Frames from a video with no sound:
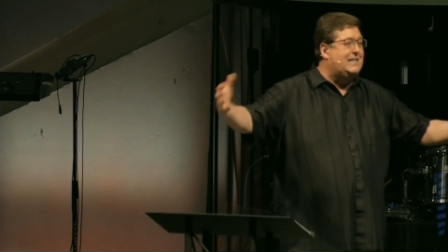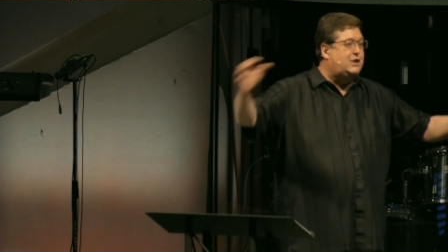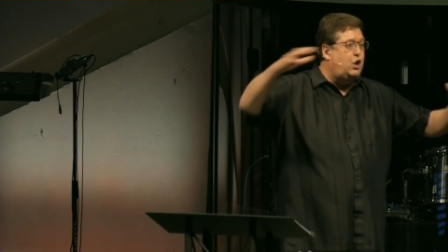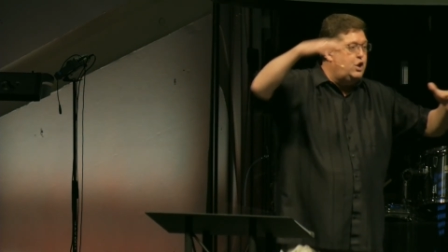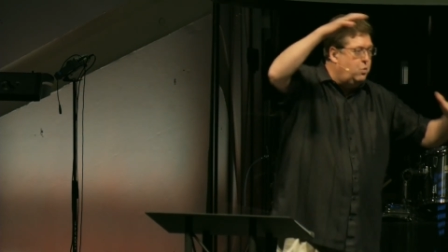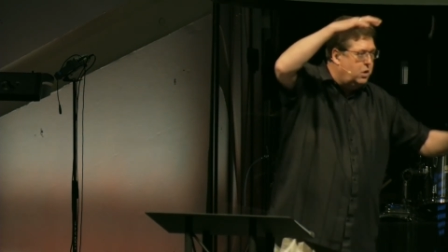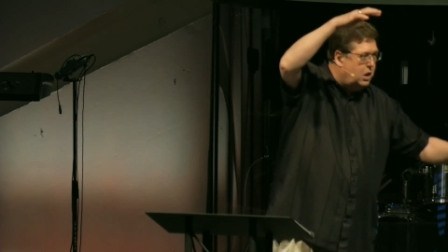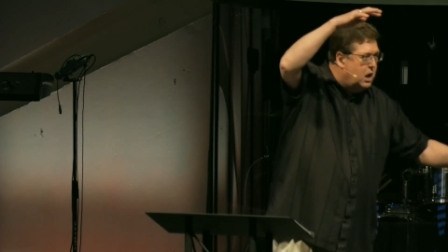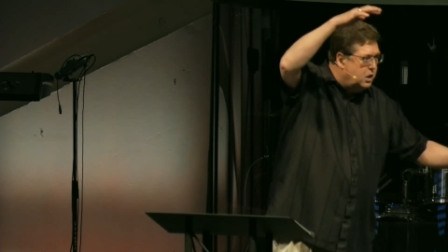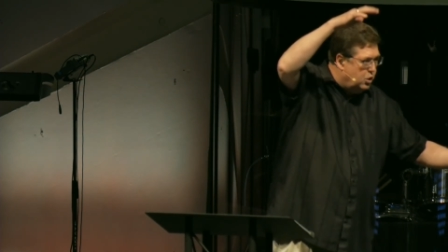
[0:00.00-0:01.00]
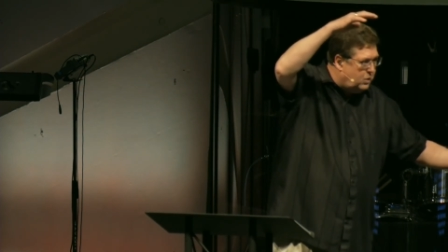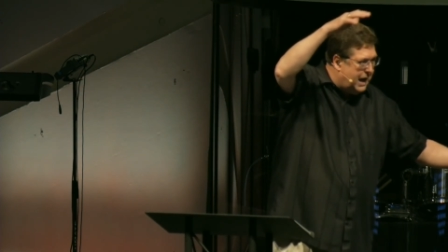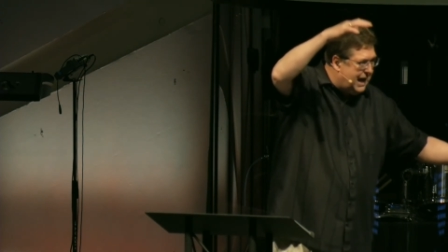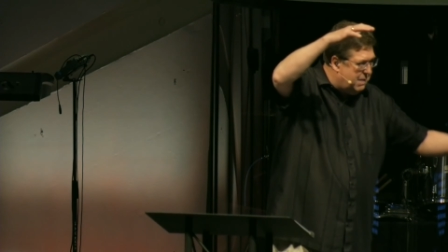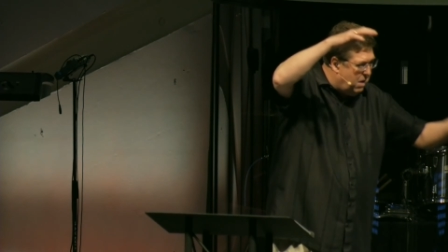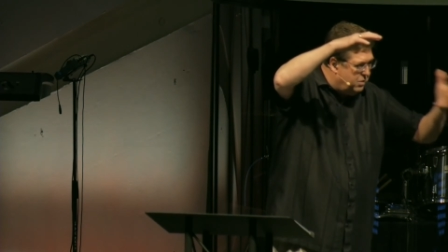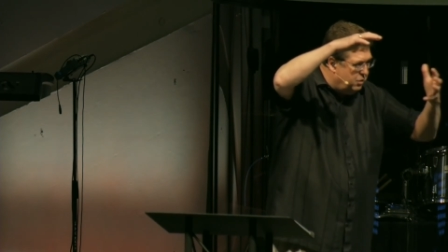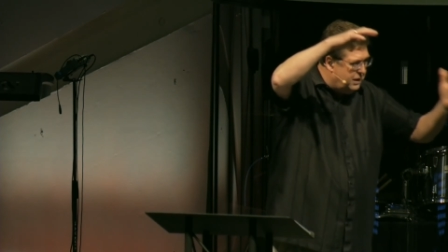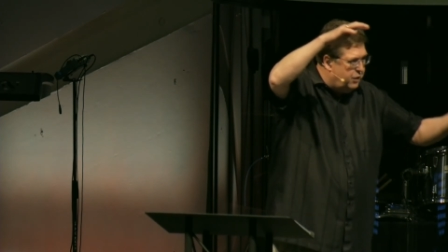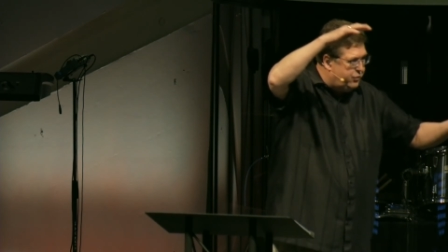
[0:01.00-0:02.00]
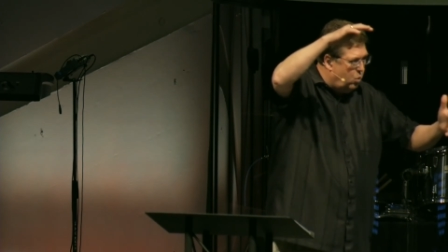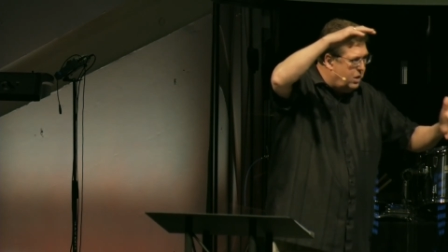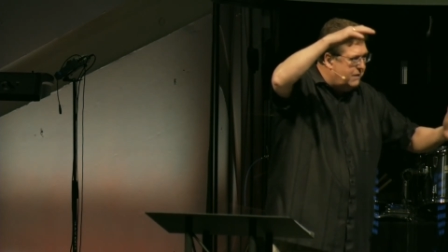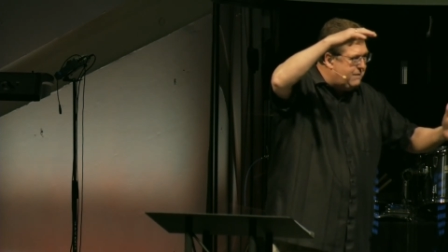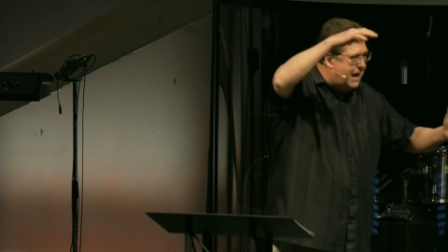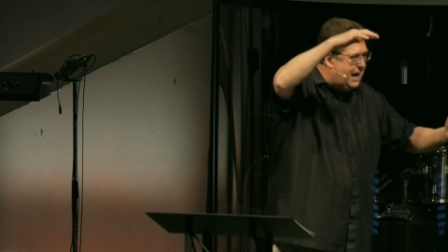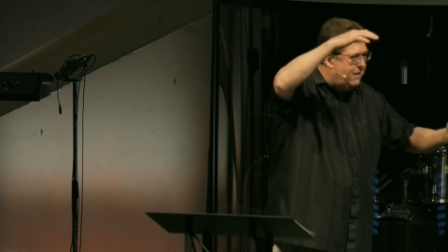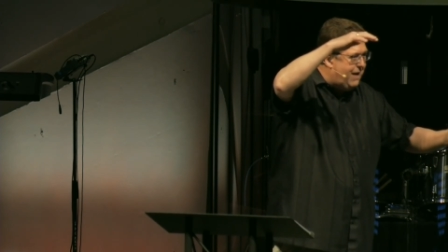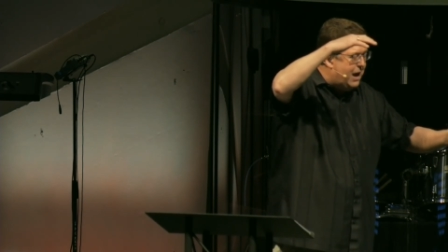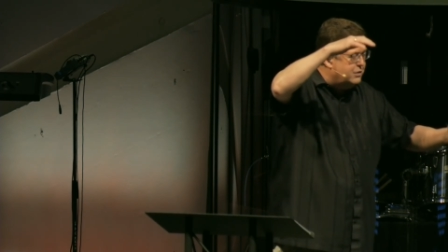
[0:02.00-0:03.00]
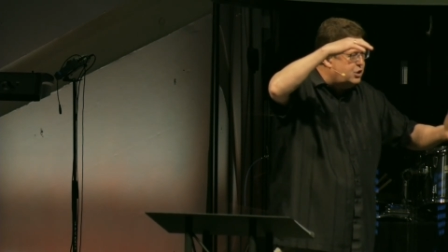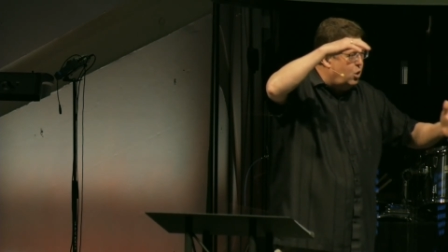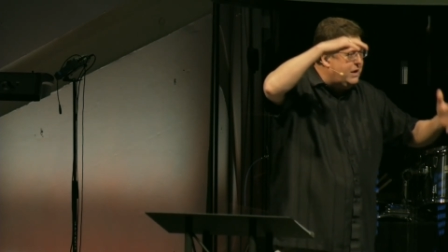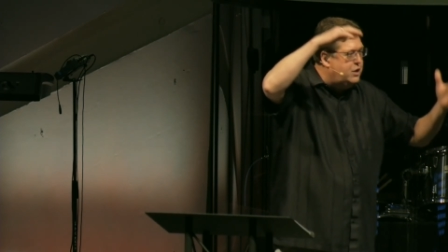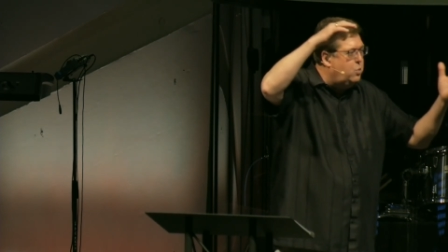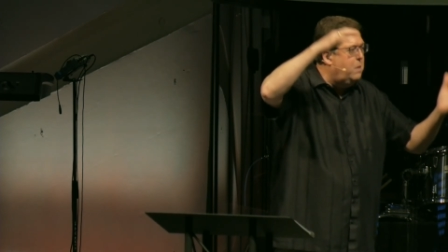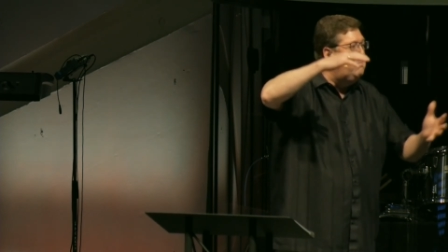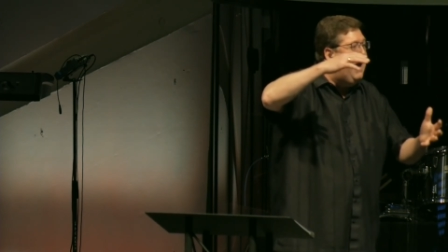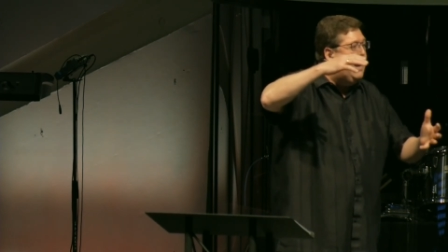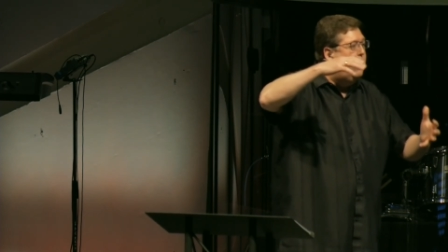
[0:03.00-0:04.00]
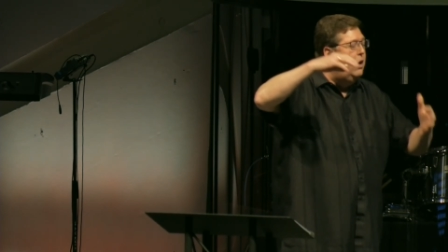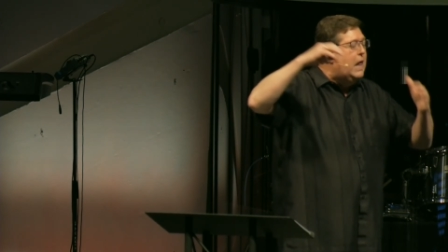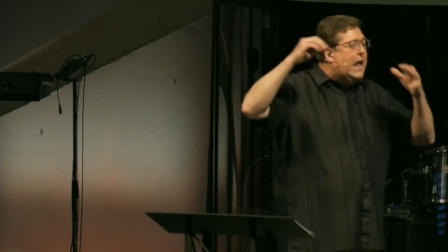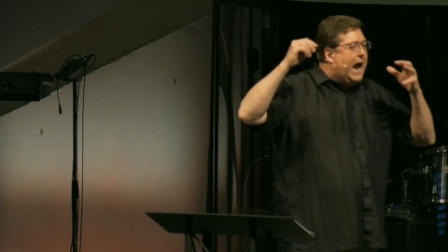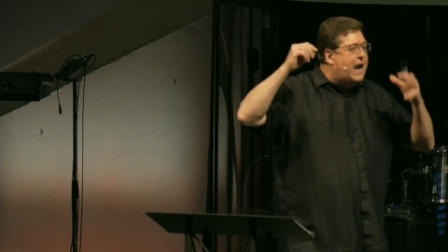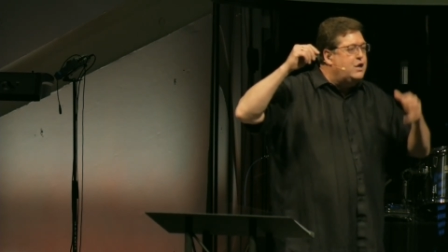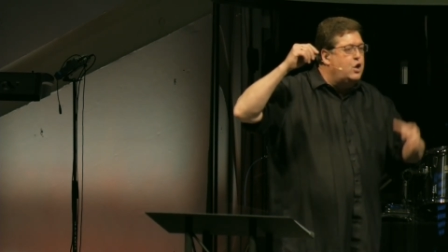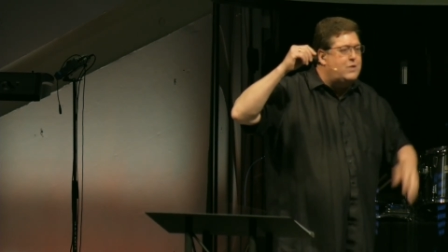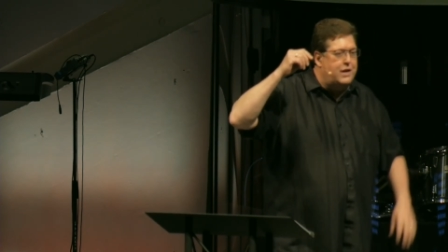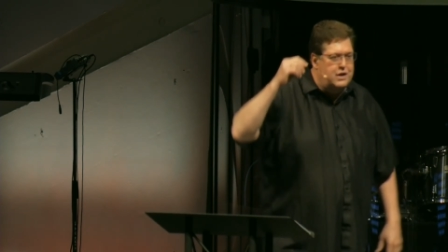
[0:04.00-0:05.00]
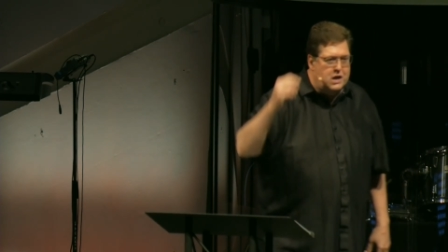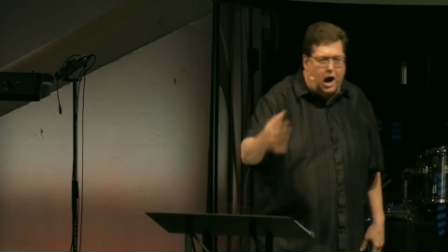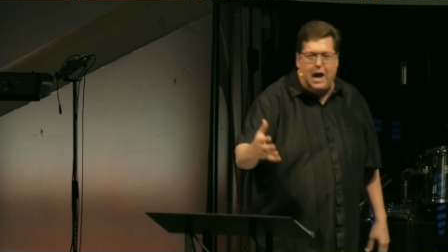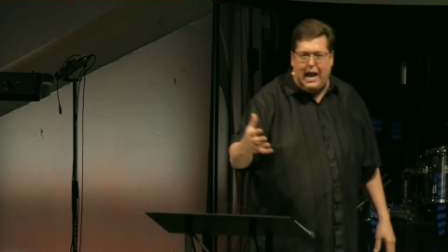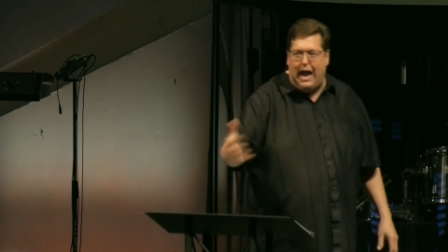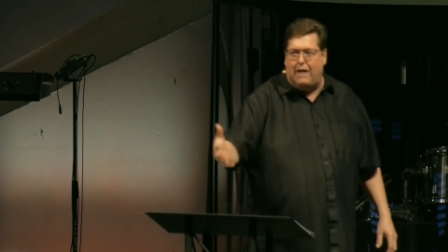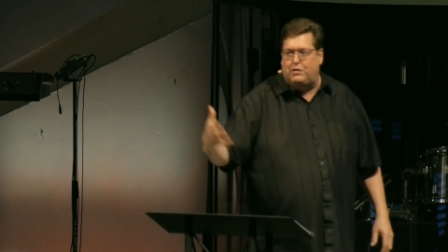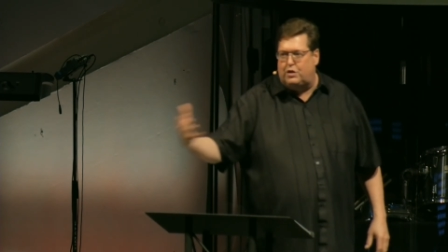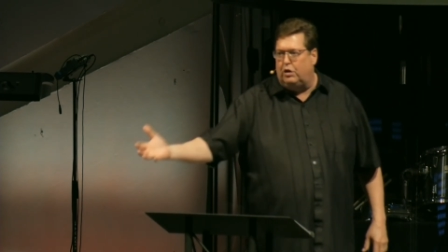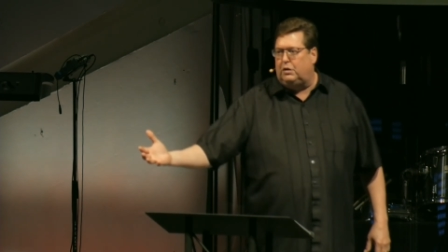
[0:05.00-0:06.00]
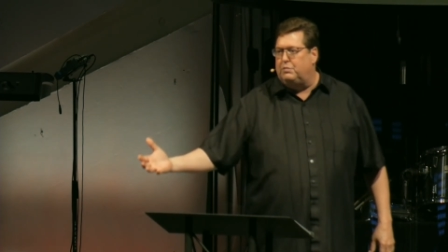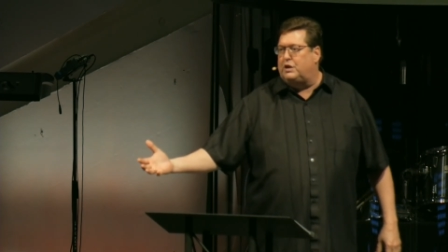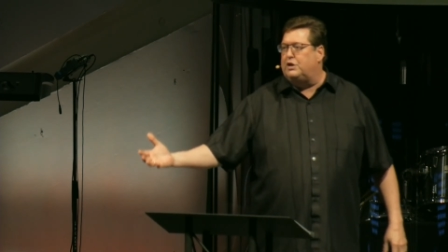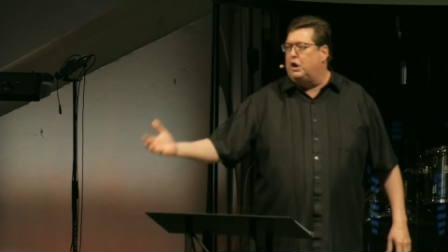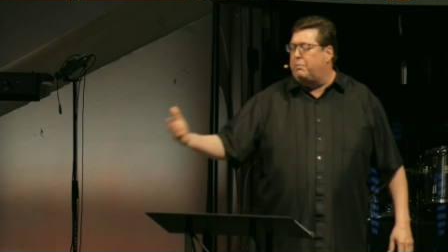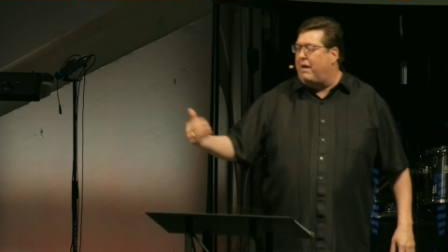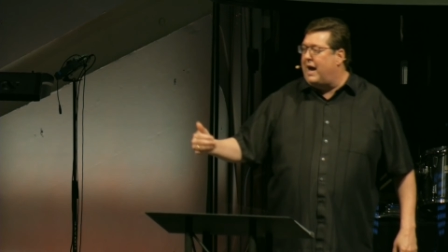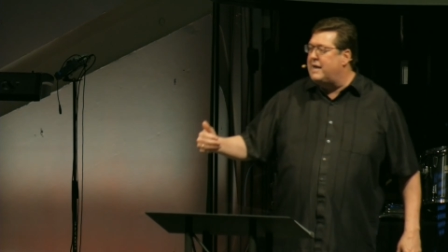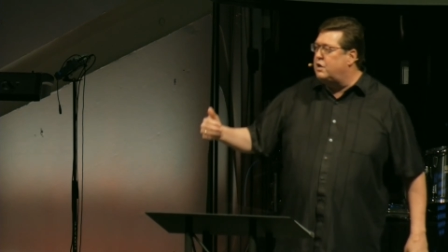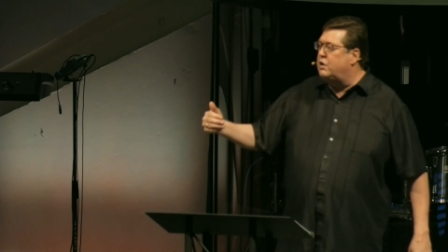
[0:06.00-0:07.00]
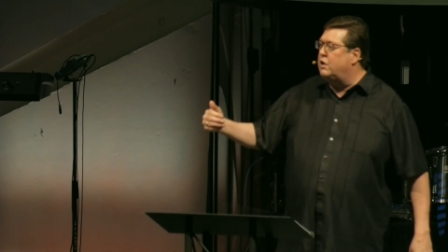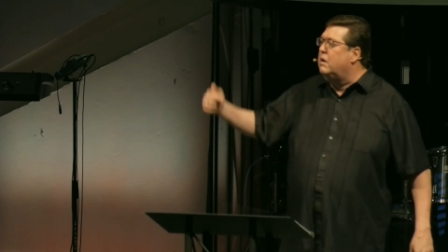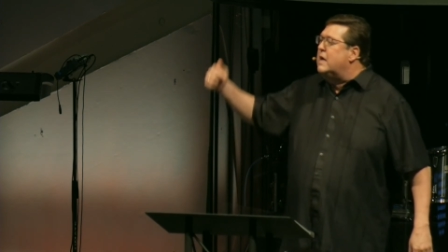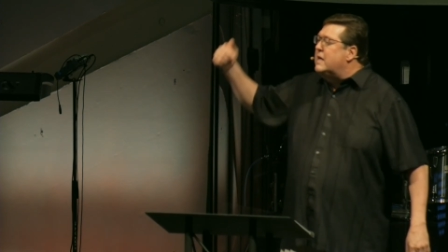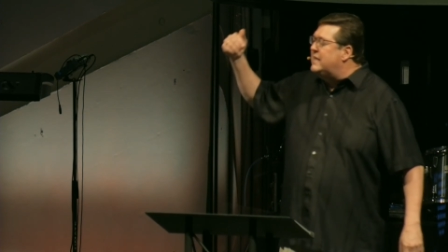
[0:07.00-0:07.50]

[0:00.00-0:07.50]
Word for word: And so you were, you came under the authority of that head of household and you were male and you did not have circumcision applied to you,